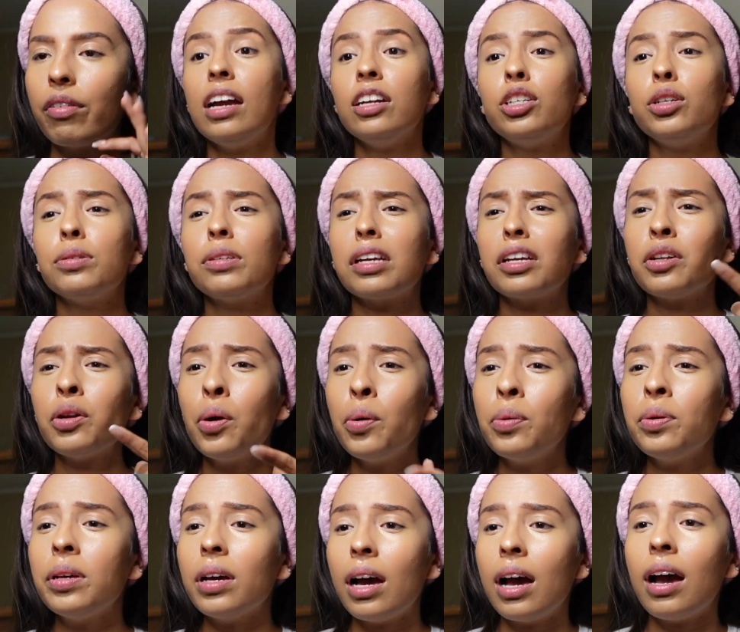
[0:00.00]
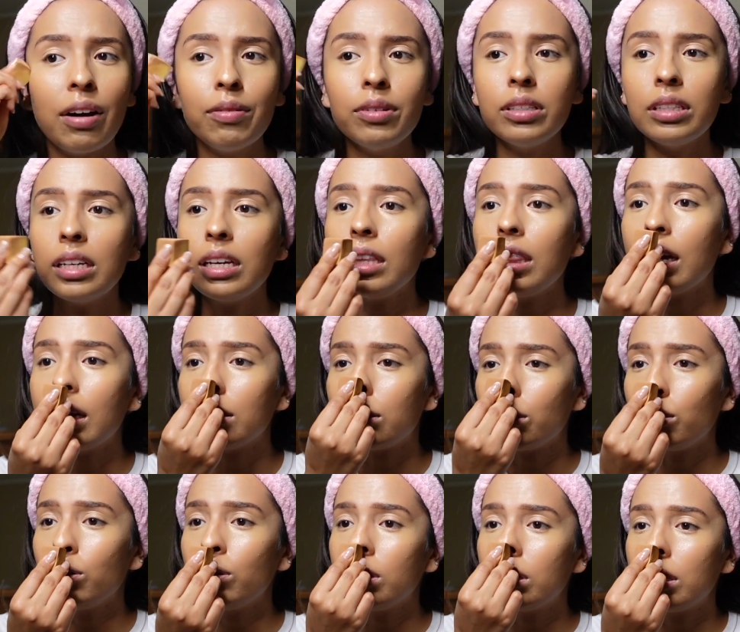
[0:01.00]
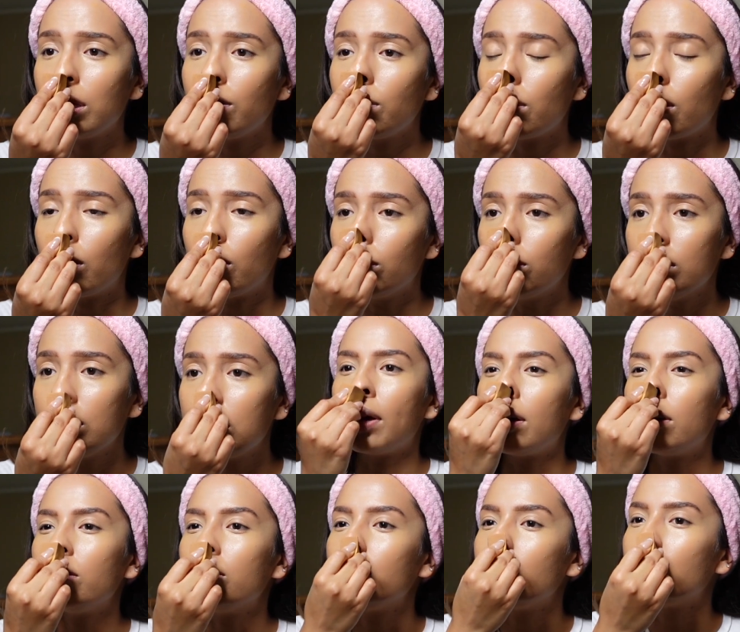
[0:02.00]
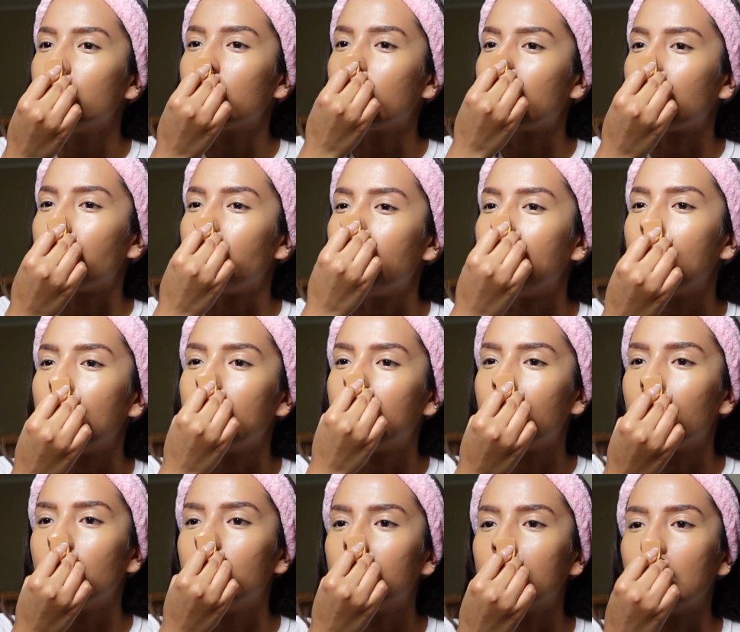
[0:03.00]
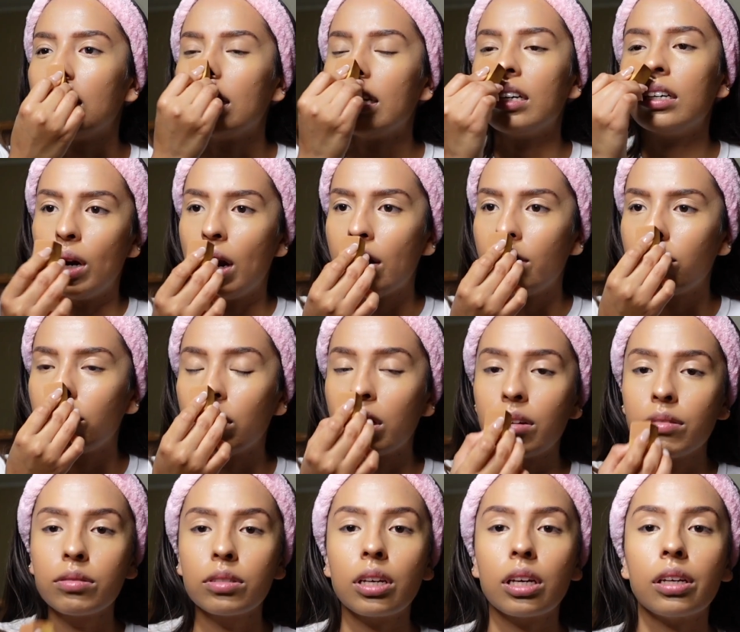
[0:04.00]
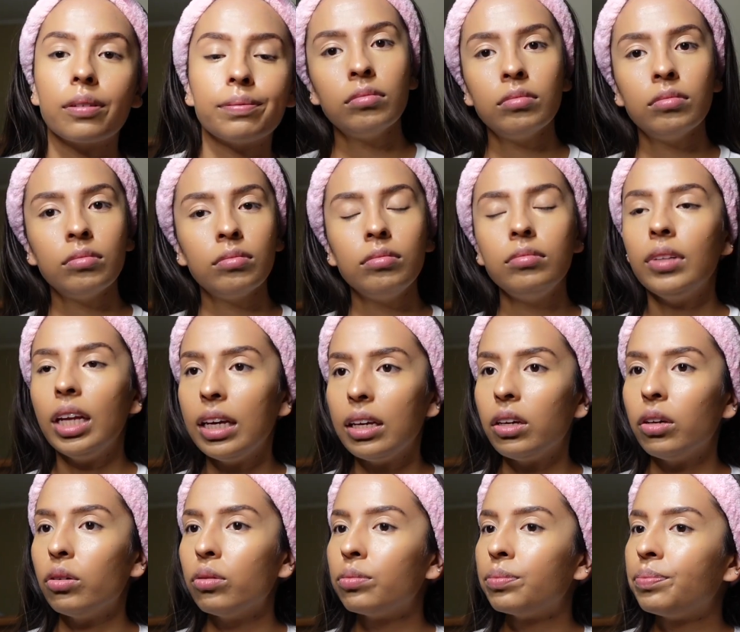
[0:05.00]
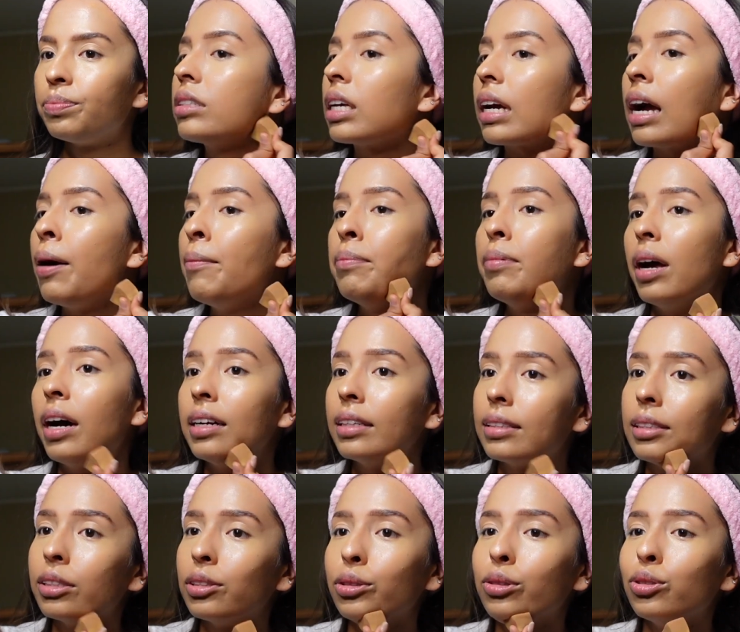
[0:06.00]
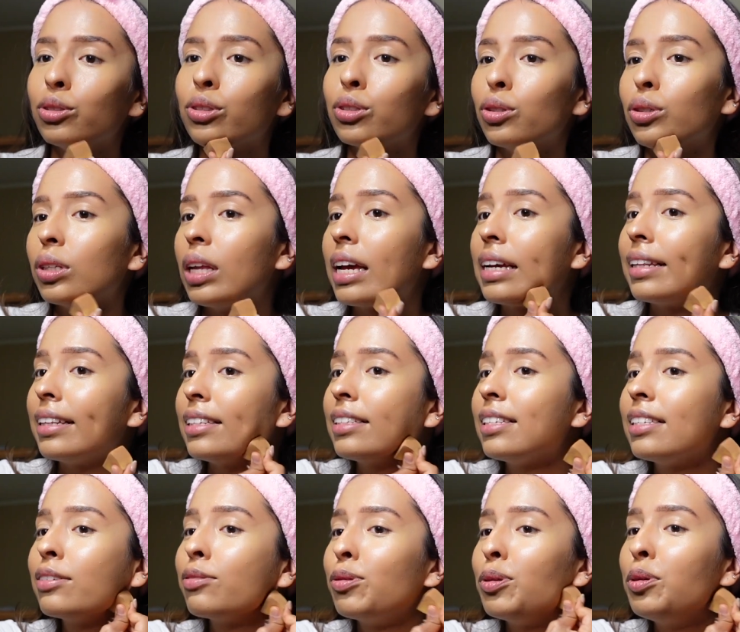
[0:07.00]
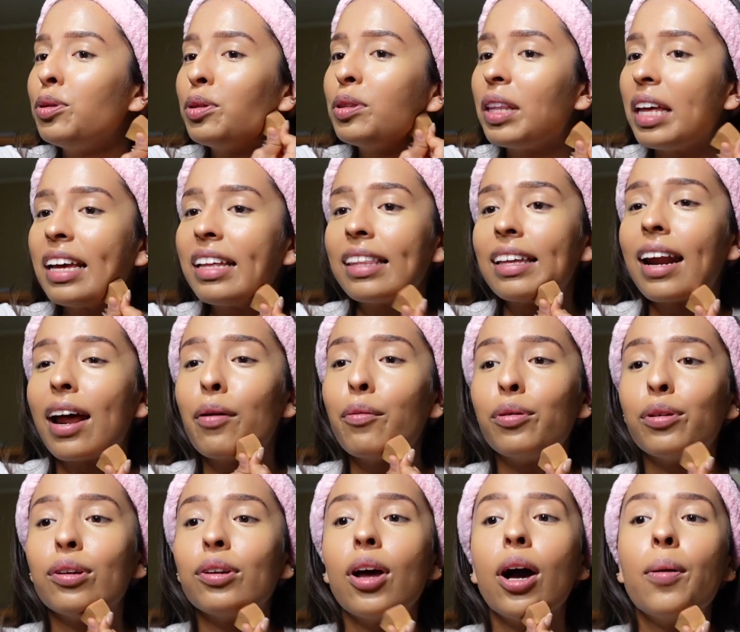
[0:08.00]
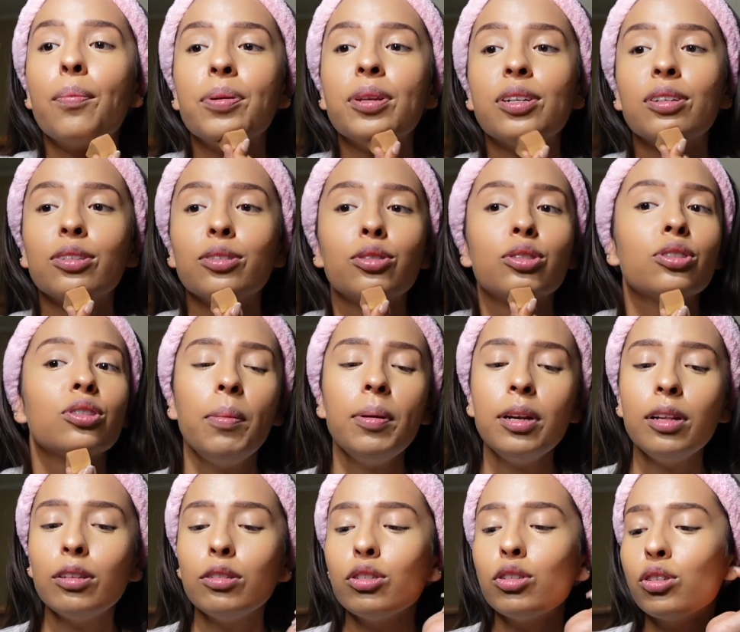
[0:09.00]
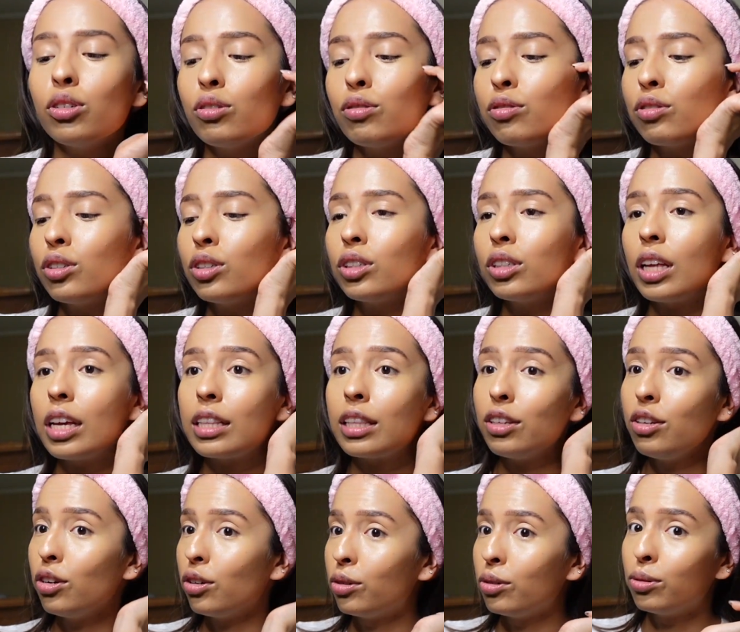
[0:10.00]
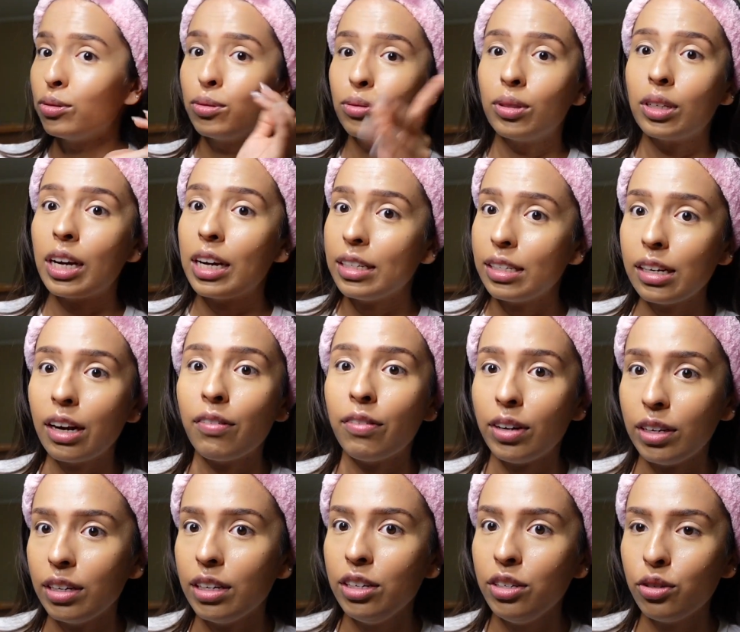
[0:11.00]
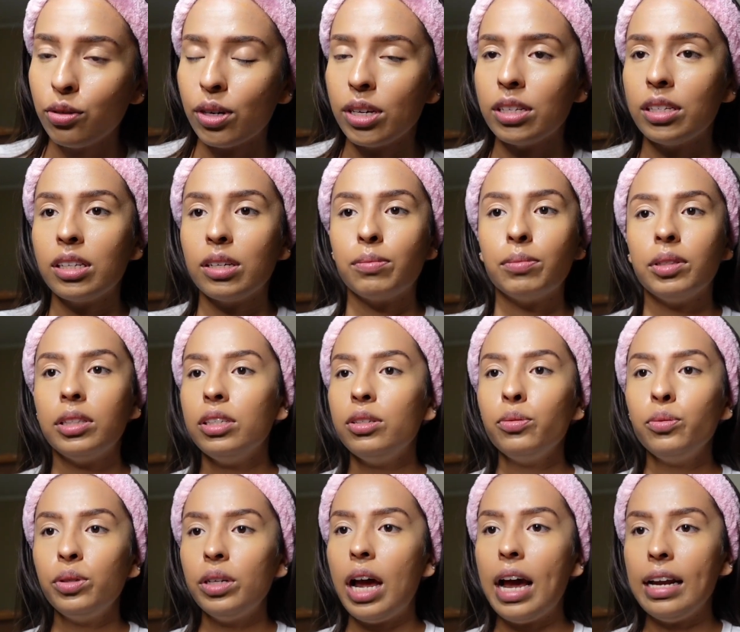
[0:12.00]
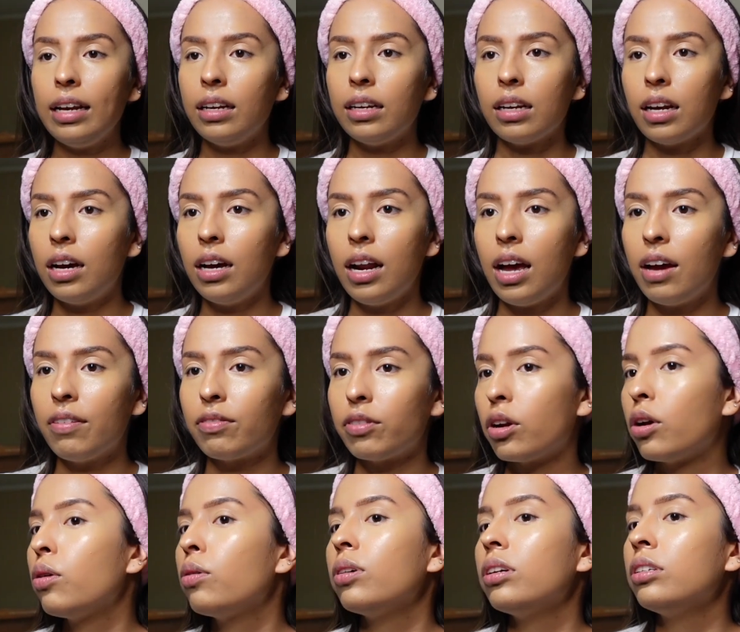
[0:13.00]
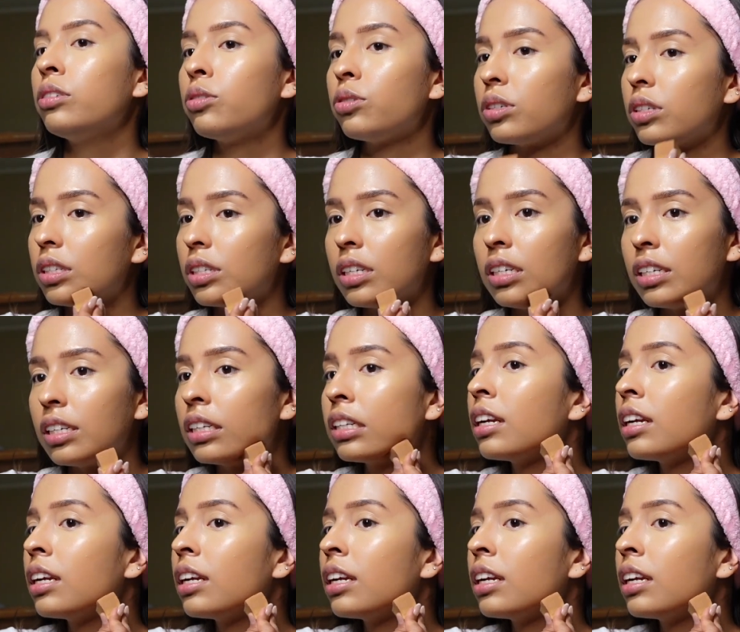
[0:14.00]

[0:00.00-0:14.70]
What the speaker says: And she was like, no, yeah, I was thinking that too, because he would always pick on you and like be like all like whatever. And I was like, thank you. I was like, I'm not delusional. Like, this is one thing that I would not be delusional. I'll be delusional for like, you know, the guys that I find interesting, but this one I did not have no interest in.